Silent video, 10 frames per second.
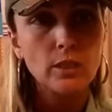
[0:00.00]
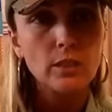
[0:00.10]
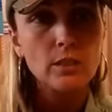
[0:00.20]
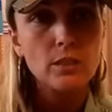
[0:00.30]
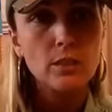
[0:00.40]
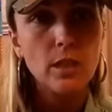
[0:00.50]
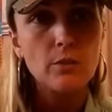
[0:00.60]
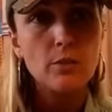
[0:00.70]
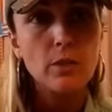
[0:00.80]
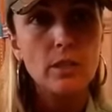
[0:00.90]
what? I
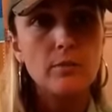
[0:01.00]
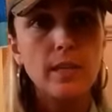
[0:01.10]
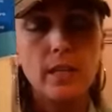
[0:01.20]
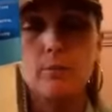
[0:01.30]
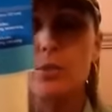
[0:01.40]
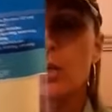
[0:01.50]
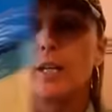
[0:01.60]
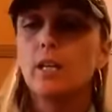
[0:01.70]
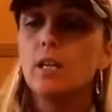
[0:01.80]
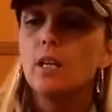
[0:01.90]
was reading a thing. I'm sorry.
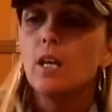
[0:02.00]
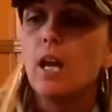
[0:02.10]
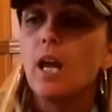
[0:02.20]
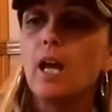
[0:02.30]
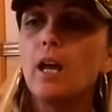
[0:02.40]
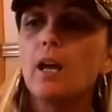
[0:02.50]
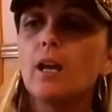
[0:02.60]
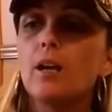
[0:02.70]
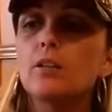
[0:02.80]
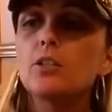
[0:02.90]

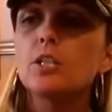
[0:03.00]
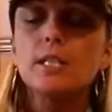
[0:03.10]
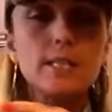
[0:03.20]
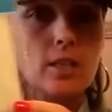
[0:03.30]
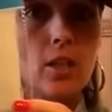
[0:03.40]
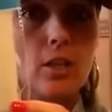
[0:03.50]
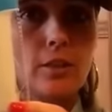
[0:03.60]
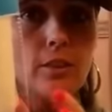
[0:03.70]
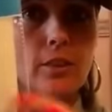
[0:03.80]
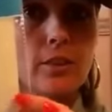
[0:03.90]
Uh,
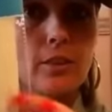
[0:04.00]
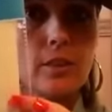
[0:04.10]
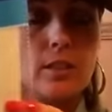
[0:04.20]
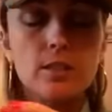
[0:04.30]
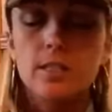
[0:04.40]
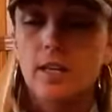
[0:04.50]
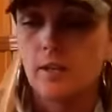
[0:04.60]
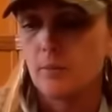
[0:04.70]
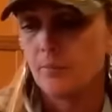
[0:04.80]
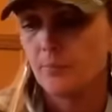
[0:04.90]
cheesecloth because
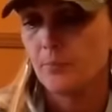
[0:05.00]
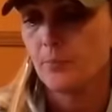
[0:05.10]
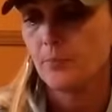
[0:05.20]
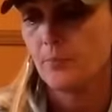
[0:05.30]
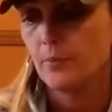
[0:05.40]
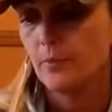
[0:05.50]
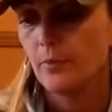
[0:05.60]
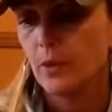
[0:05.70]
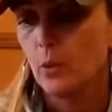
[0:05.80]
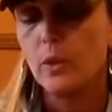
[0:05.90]
um,
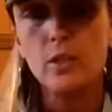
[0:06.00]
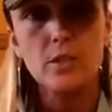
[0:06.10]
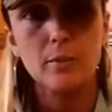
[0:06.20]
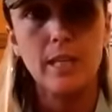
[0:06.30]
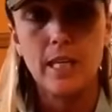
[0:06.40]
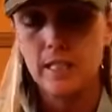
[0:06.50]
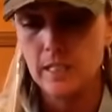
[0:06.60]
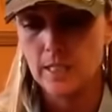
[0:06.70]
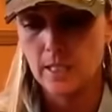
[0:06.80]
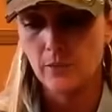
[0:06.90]
we do some canning
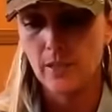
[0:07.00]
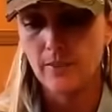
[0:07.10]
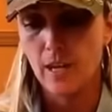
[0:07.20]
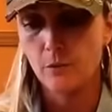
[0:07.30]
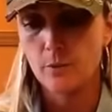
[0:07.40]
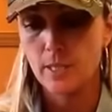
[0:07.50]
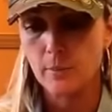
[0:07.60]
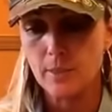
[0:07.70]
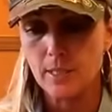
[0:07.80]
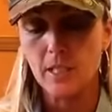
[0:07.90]
and stuff like that from time
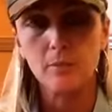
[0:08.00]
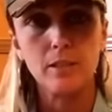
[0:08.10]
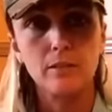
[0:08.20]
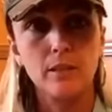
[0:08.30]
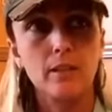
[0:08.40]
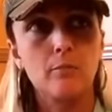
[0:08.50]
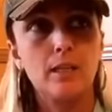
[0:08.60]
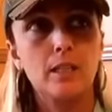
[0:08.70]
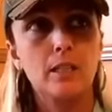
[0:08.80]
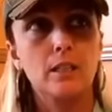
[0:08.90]
to time in like
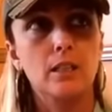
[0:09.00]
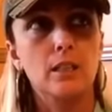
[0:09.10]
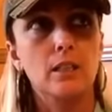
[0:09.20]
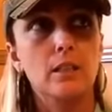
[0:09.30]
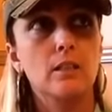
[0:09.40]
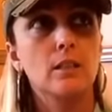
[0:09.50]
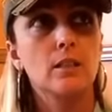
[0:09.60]
making uh,